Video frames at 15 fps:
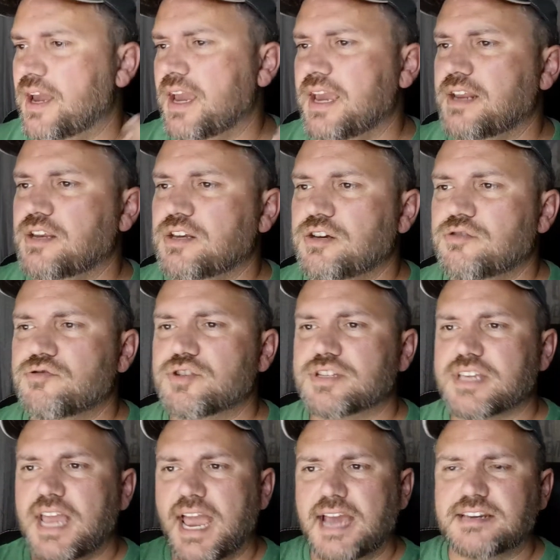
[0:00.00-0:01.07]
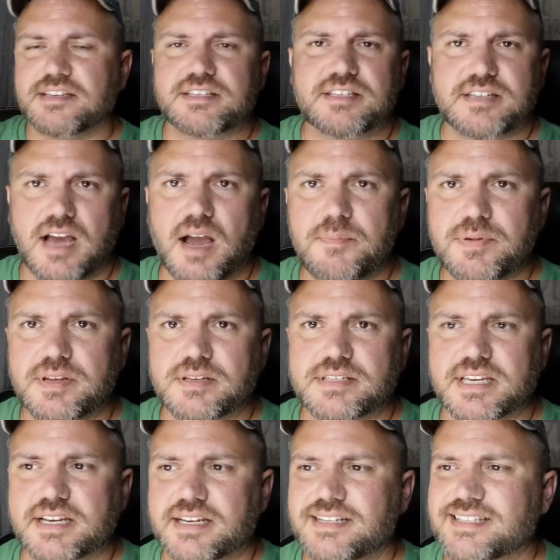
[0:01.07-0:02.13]
And you just had to stop it a
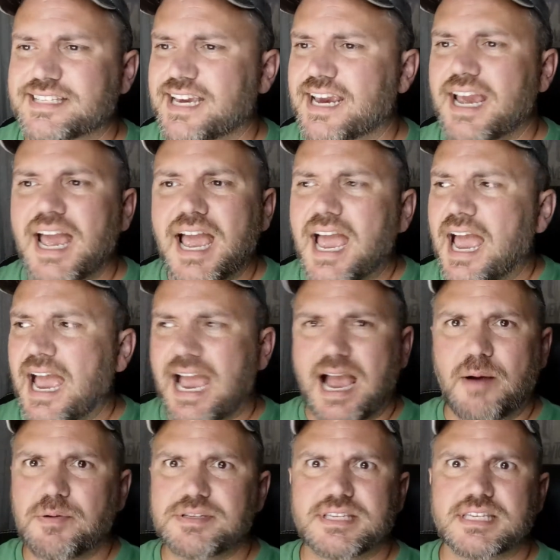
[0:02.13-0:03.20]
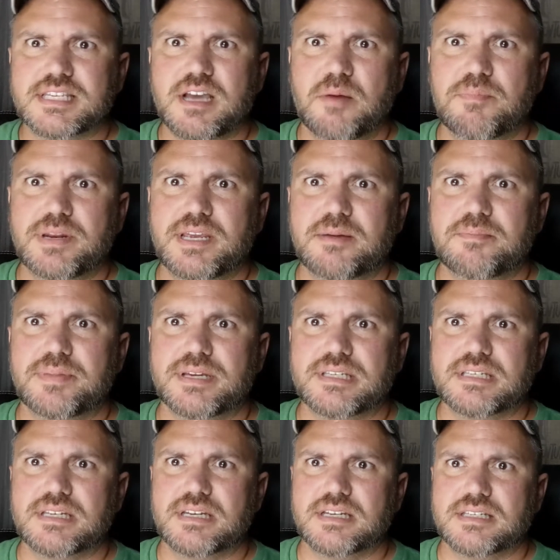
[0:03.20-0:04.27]
second and say, how is this company in
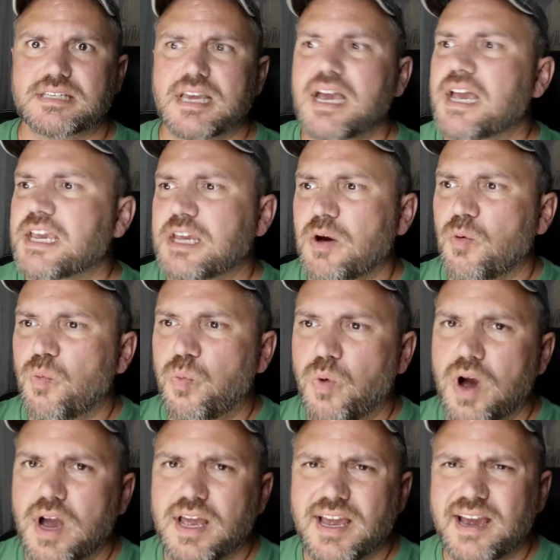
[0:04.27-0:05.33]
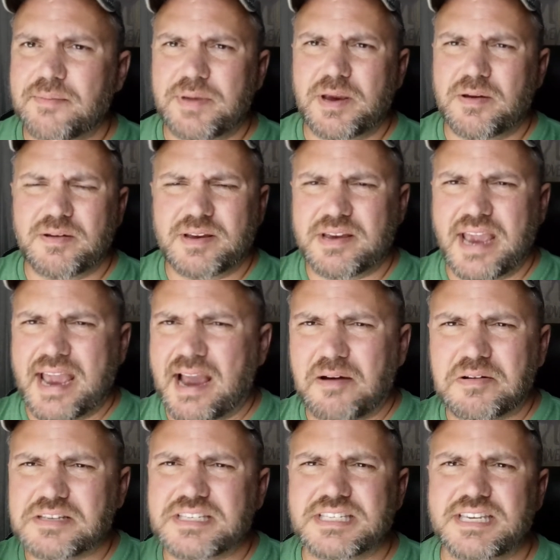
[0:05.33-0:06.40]
business?
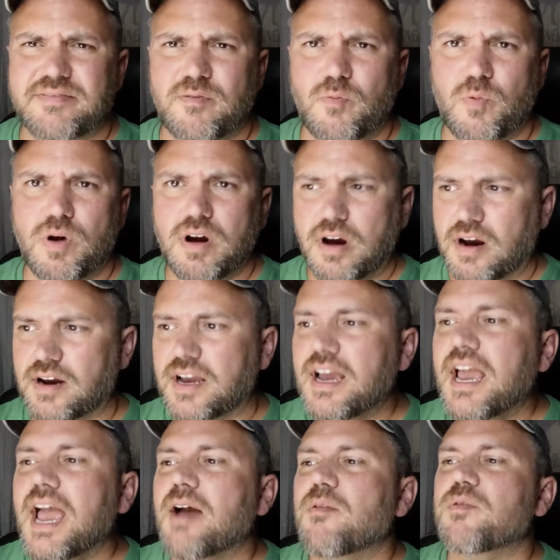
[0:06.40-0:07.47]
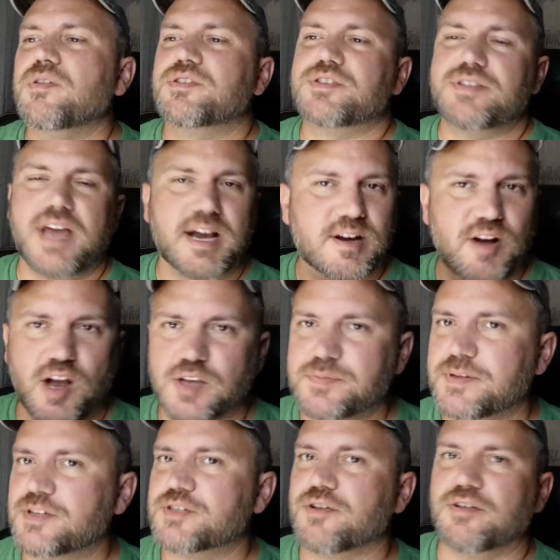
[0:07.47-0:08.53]
How does this even work? So that
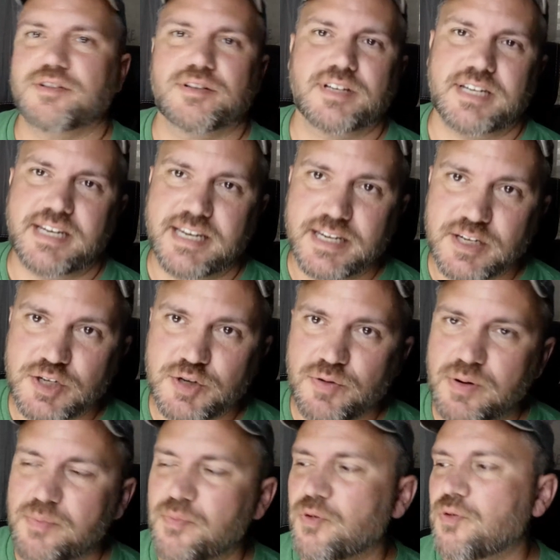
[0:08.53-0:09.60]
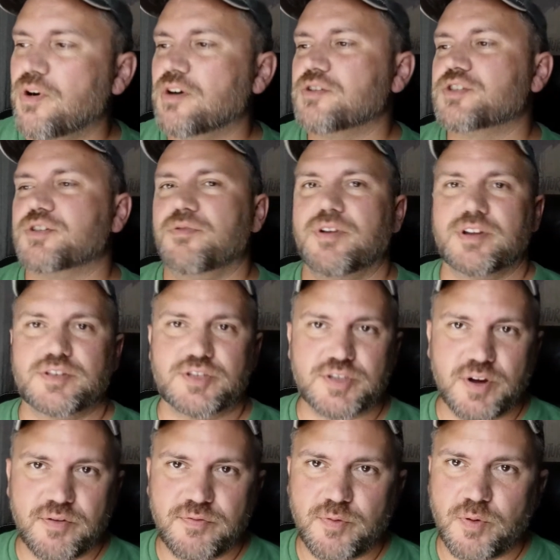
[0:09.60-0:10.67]
caused me to start looking into it more, so on and
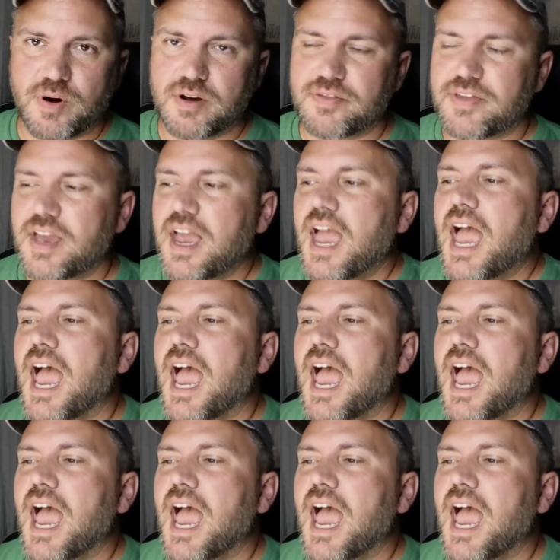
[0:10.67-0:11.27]
so forth.